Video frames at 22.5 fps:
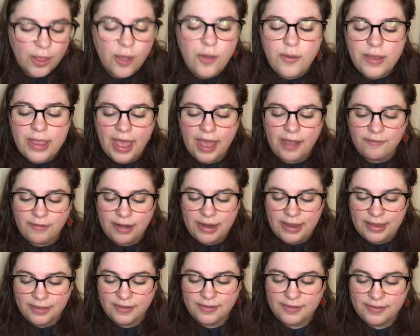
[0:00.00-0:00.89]
Oh yeah,
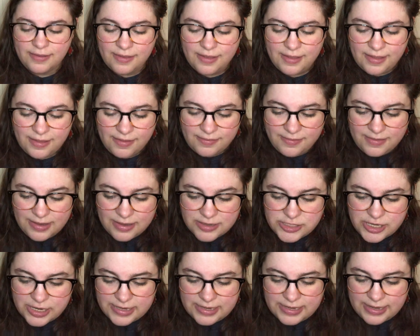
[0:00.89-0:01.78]
right. See
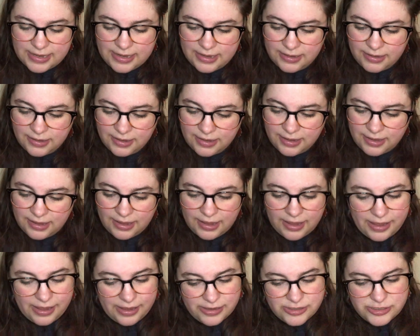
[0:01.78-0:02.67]
you, JD.
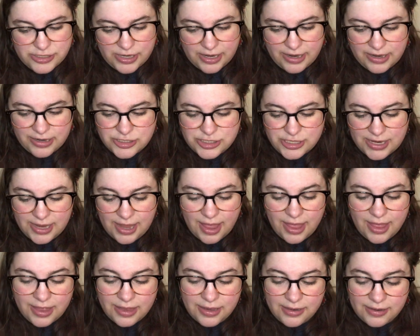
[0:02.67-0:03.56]

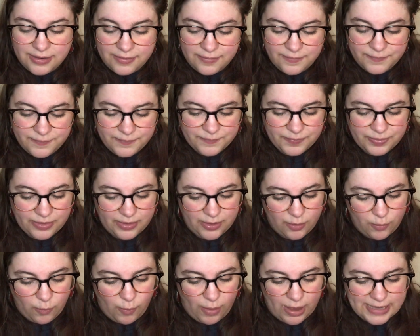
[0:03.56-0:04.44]
H-A-G-N.
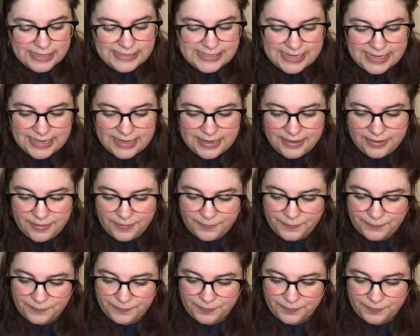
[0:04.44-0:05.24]
Y-T.